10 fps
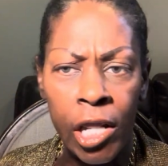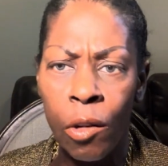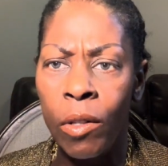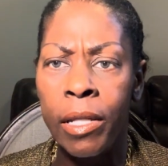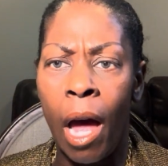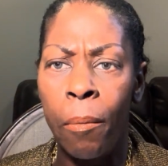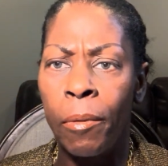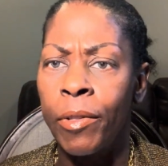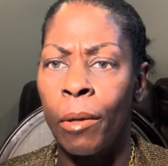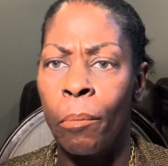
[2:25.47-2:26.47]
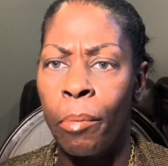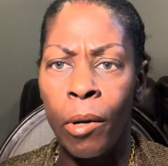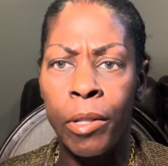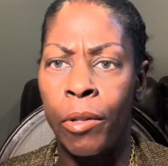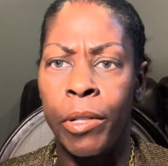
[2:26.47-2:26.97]
it on top of some
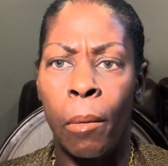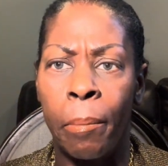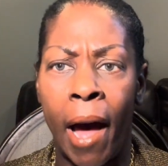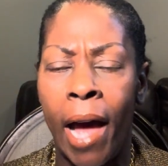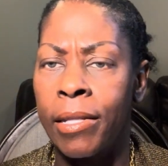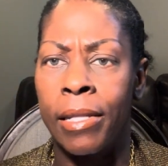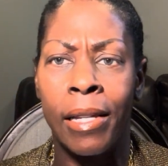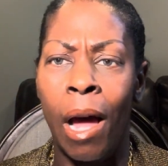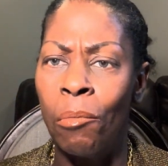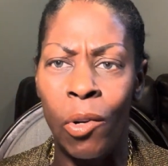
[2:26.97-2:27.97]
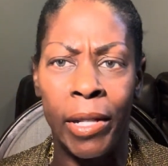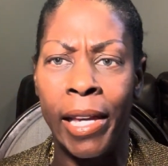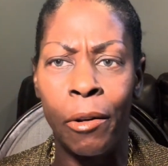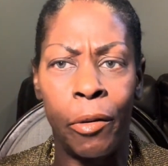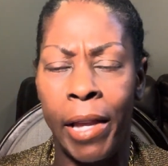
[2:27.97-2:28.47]
books or some boxes. Come on,
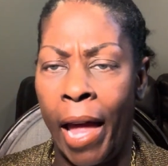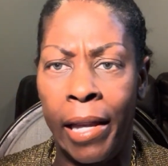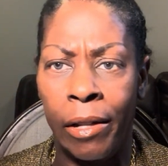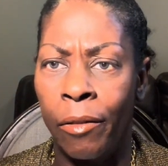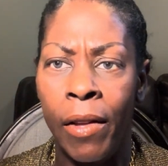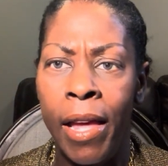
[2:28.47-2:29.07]
get creative.